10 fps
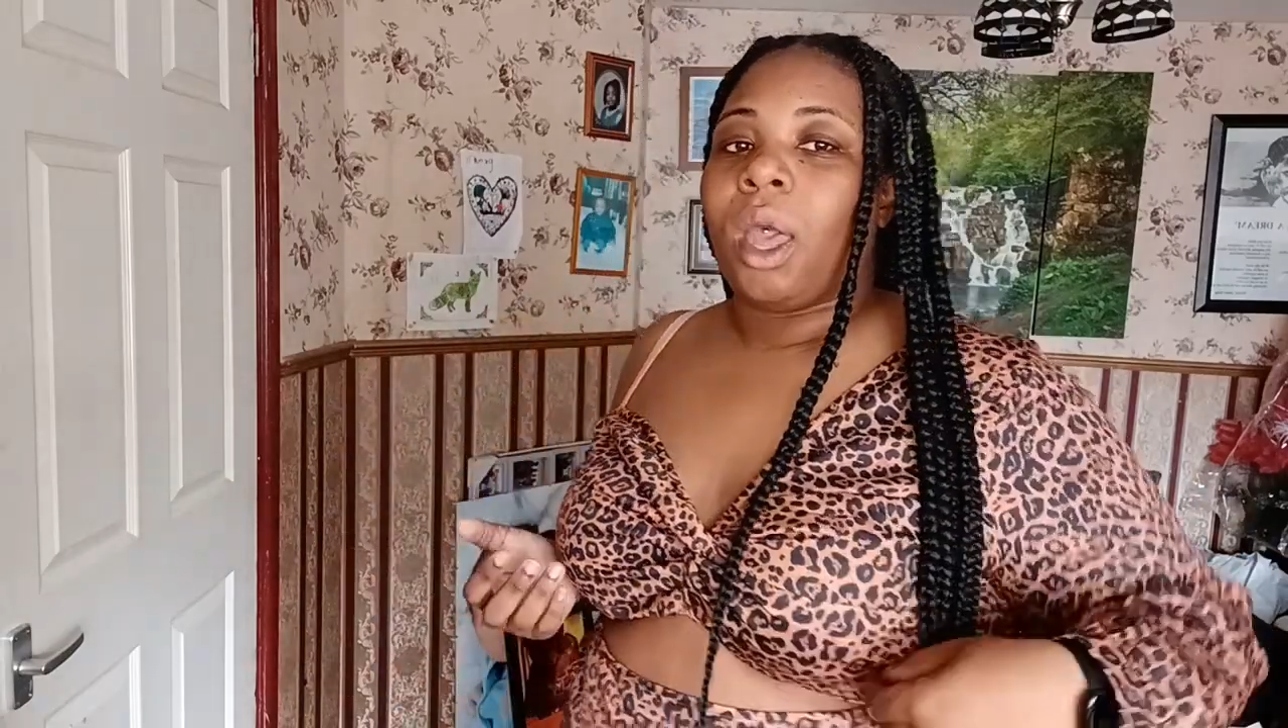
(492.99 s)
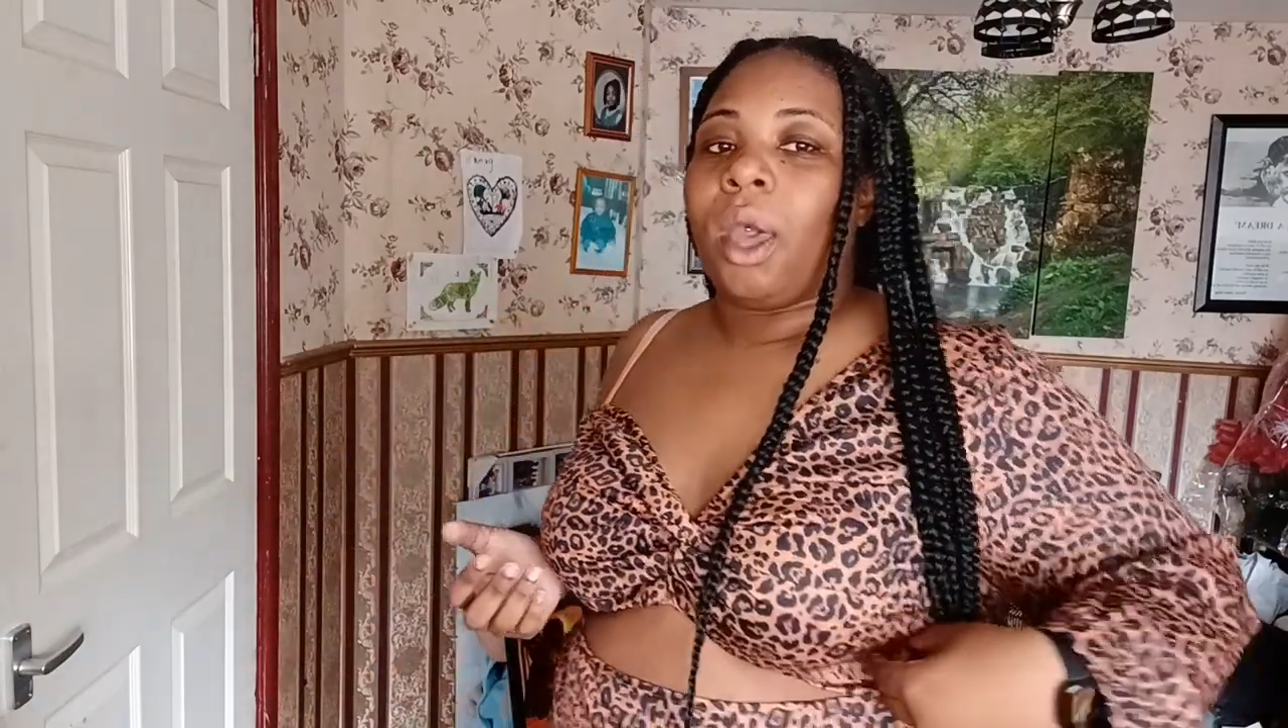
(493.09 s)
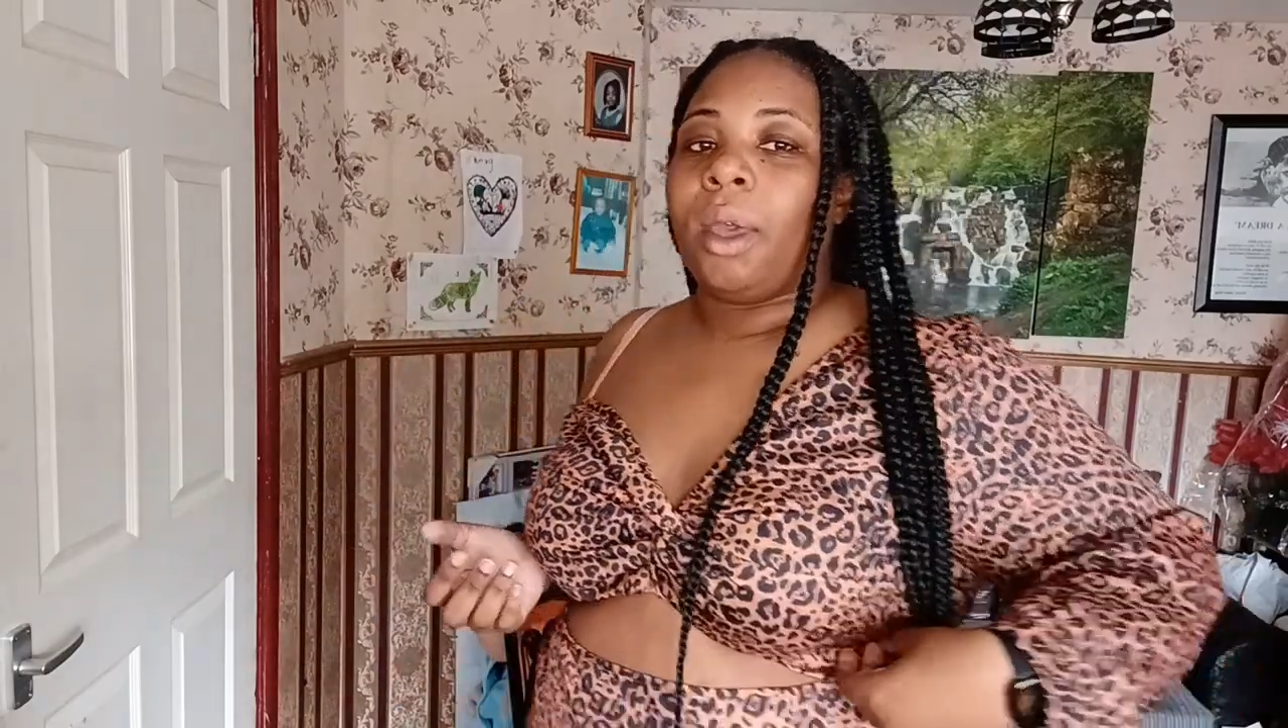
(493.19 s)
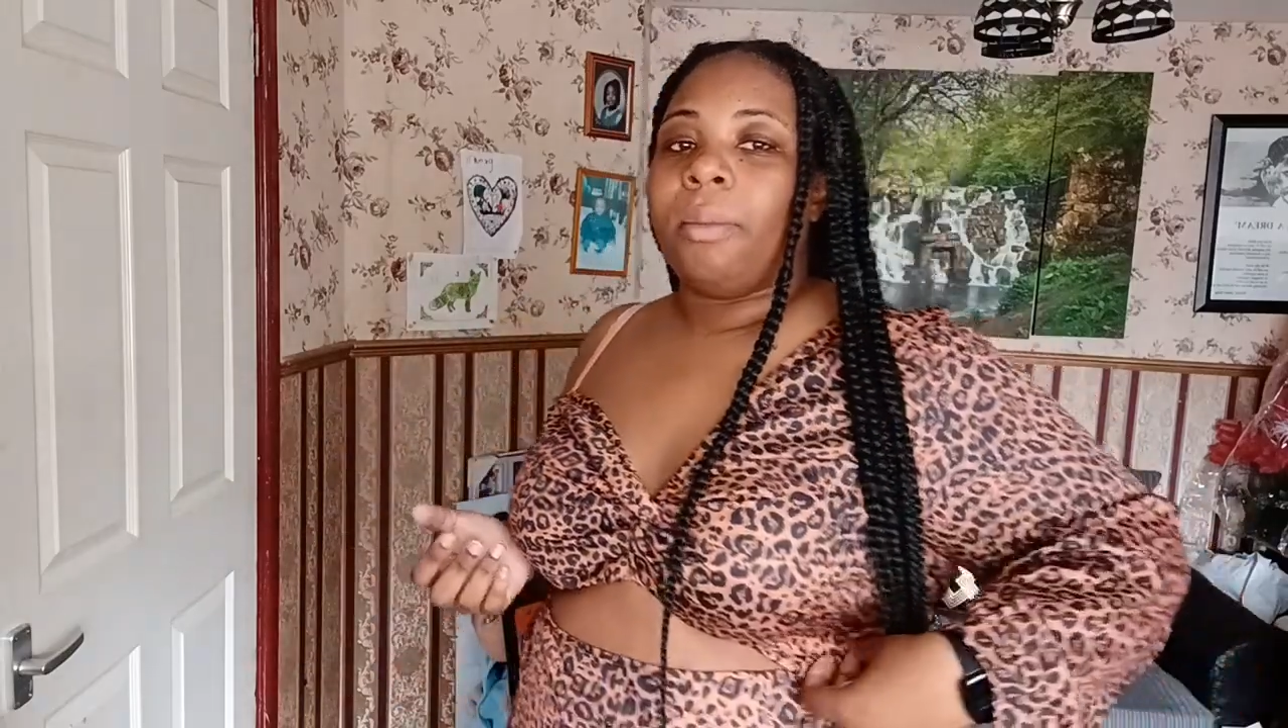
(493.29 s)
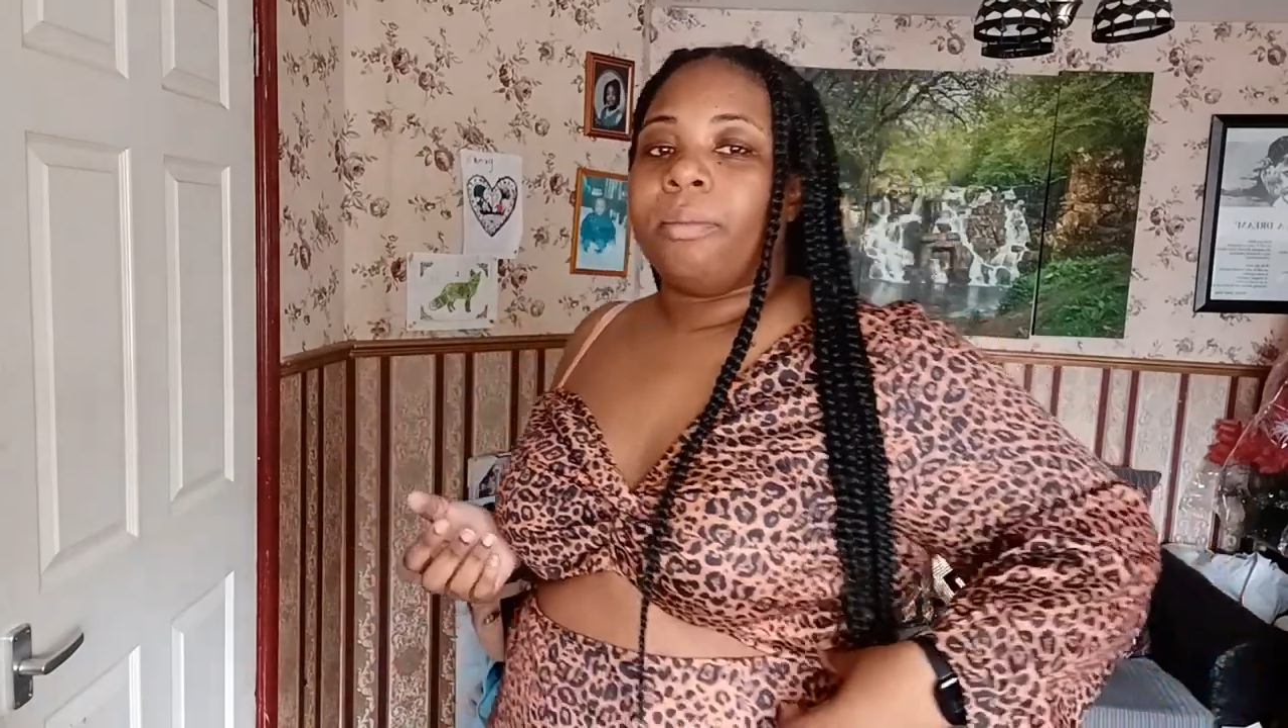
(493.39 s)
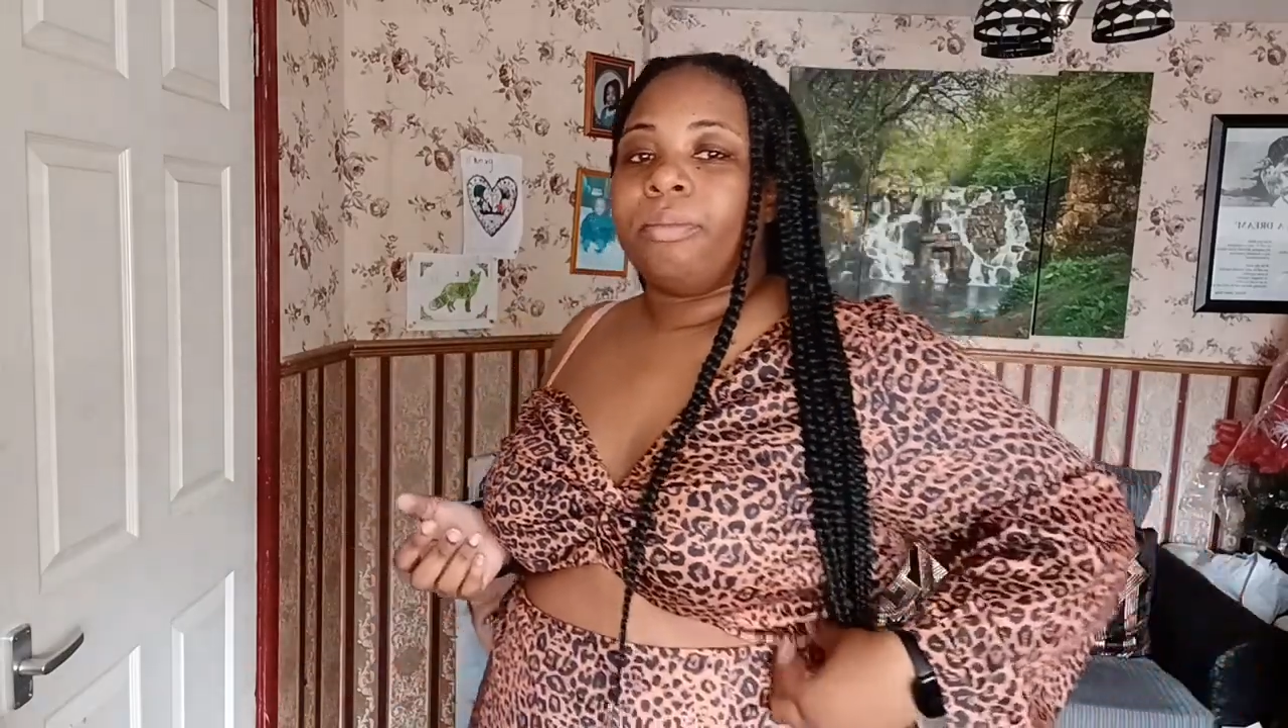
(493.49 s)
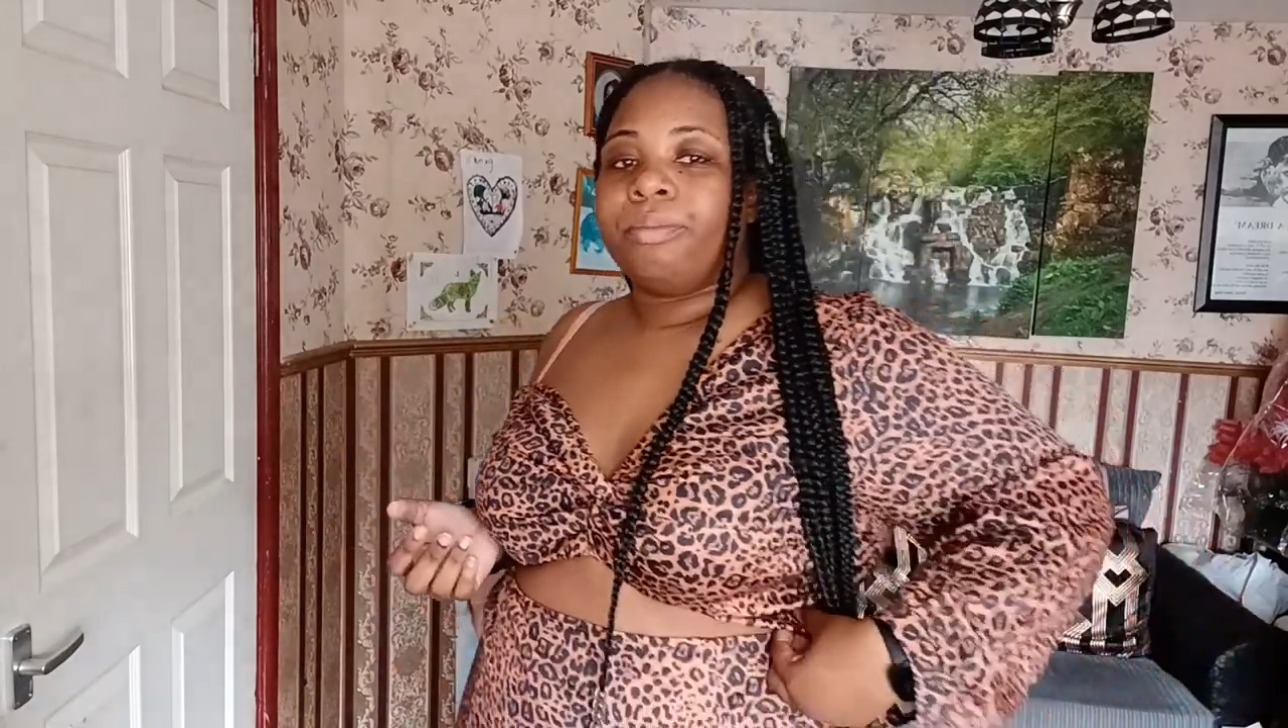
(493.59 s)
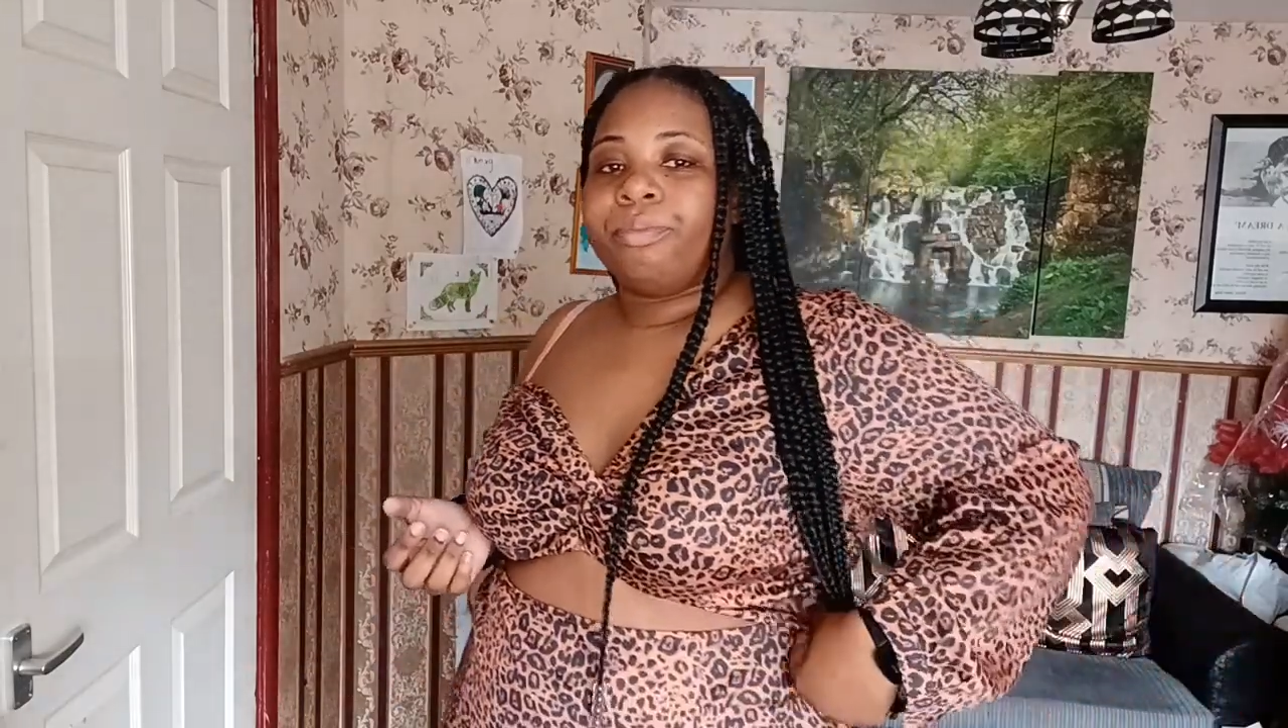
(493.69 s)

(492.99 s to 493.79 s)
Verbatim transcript: Um,